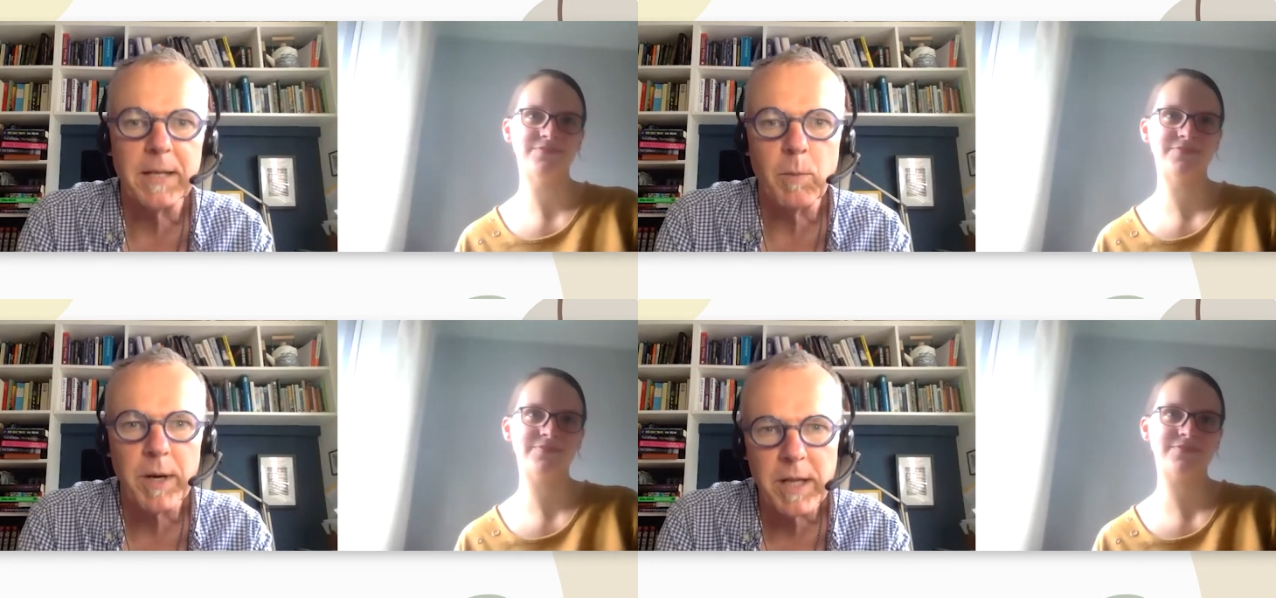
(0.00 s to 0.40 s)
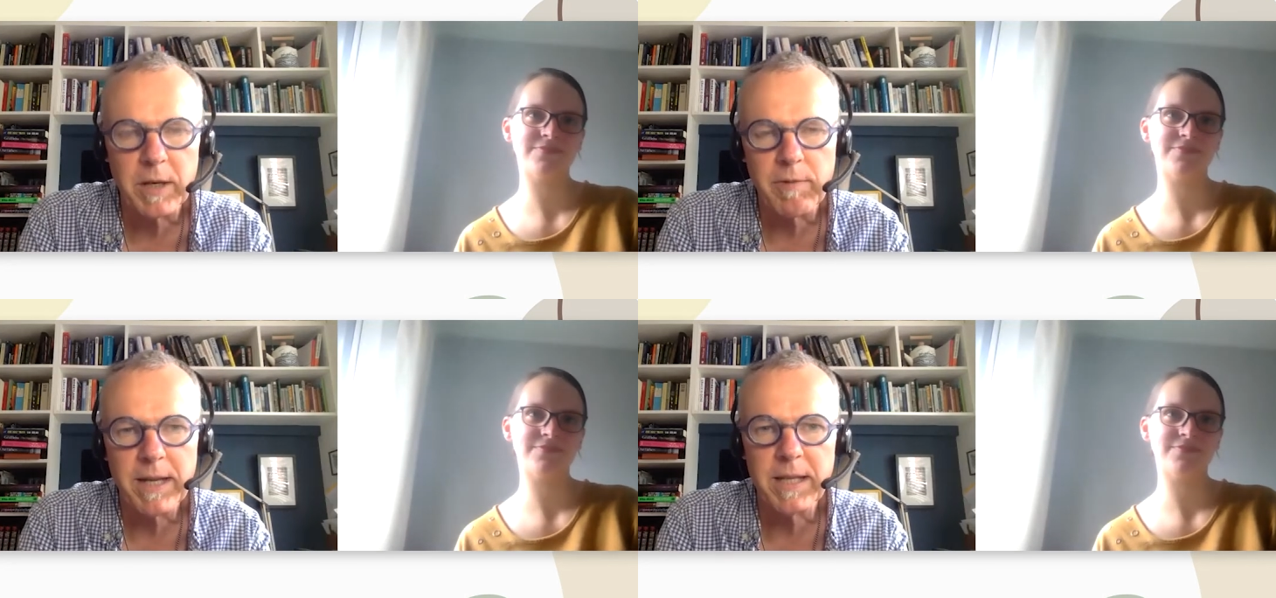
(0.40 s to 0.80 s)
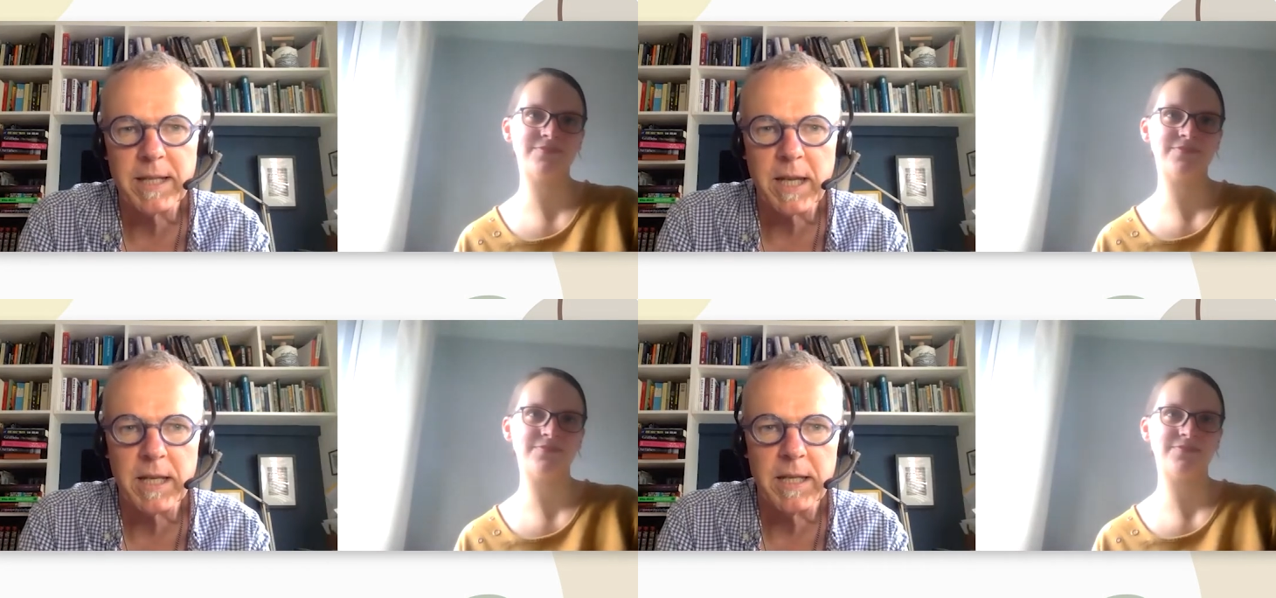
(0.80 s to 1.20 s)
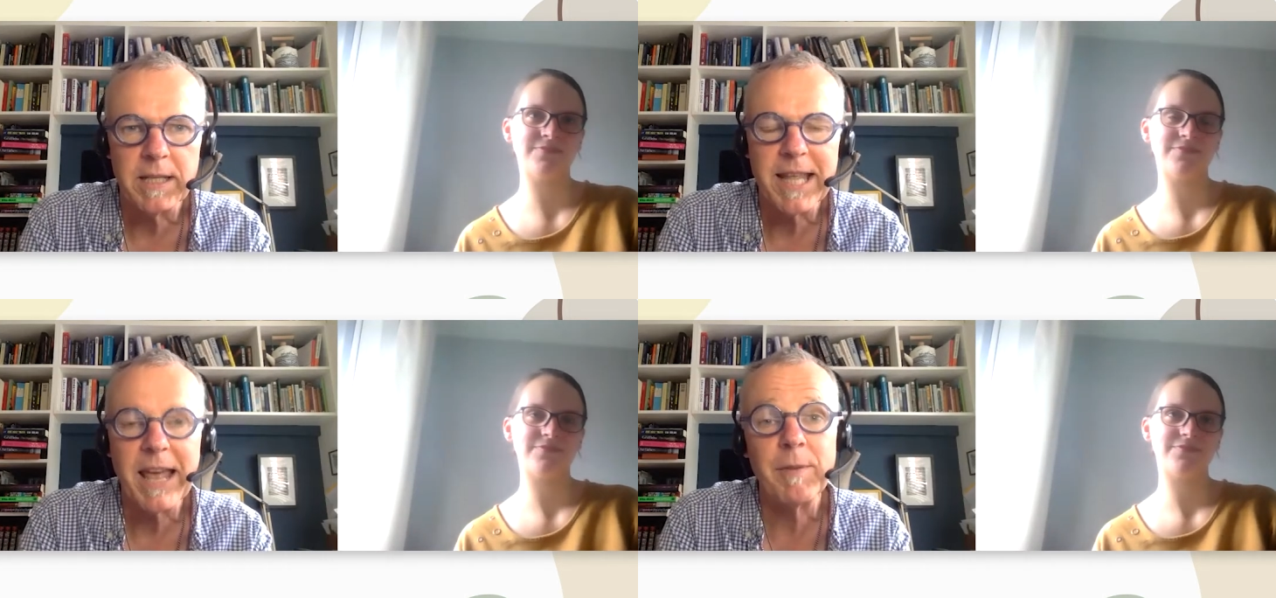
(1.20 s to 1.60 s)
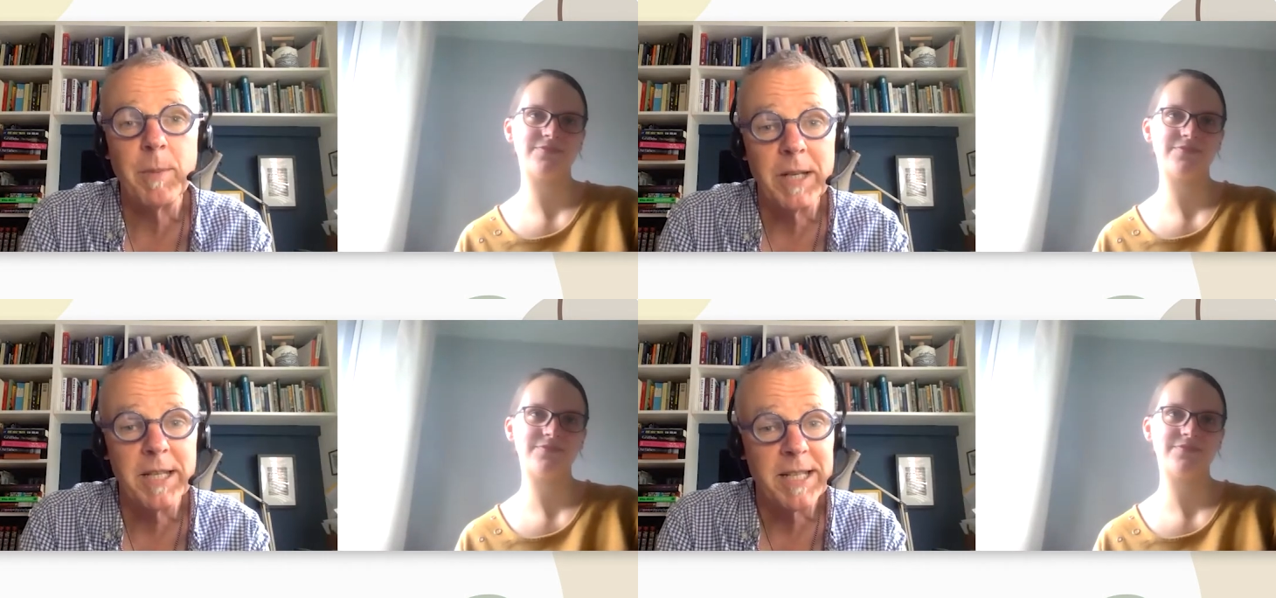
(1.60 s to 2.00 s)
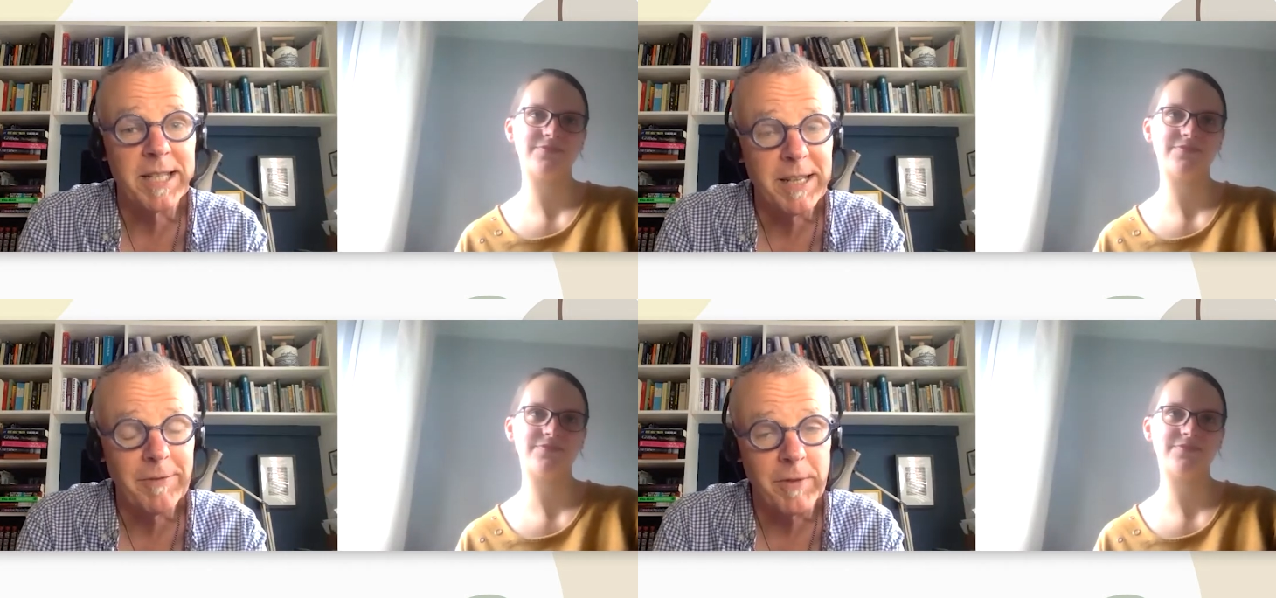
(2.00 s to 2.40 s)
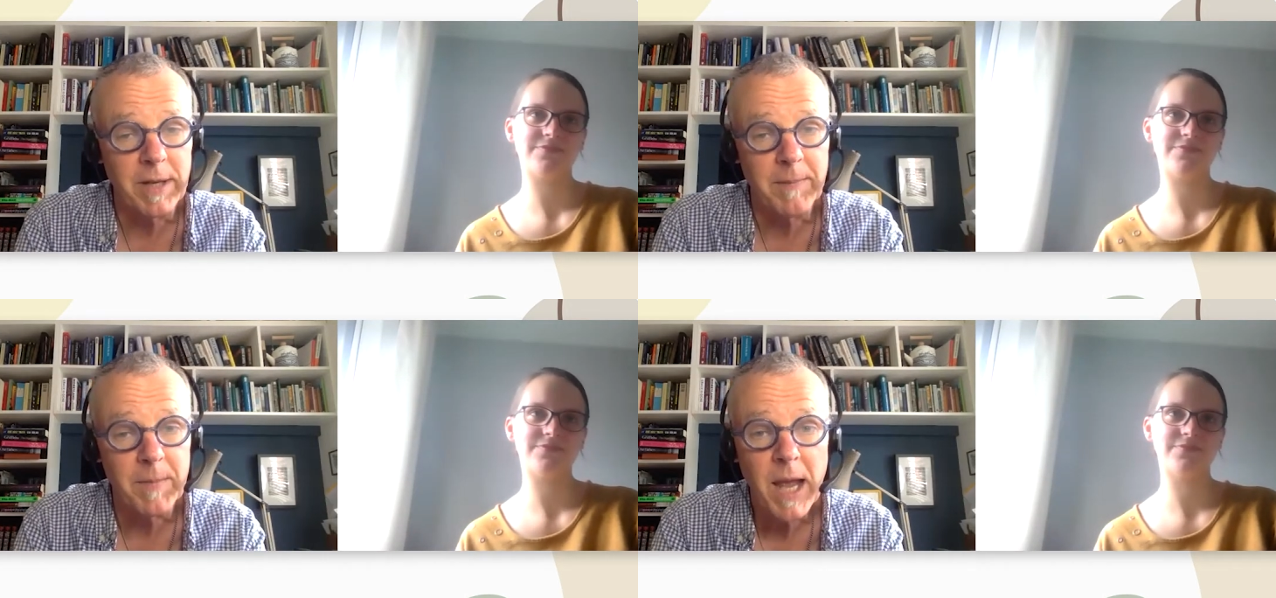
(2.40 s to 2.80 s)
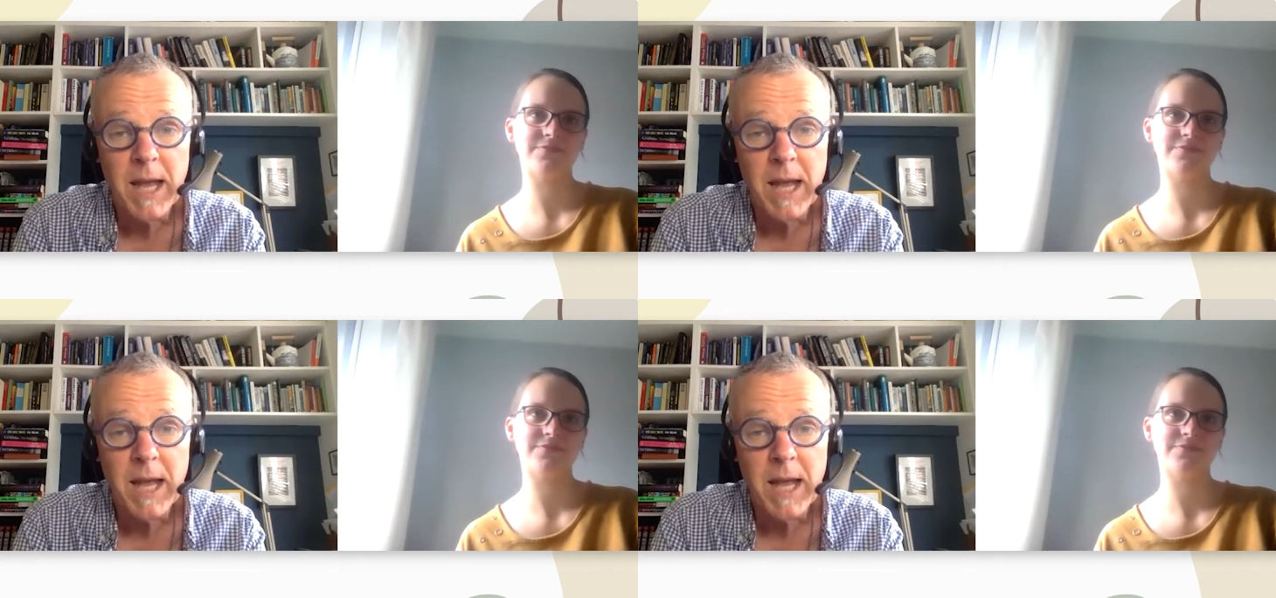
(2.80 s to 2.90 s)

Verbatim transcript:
Speaker 1: And one of the great things I learn is that everybody does it differently.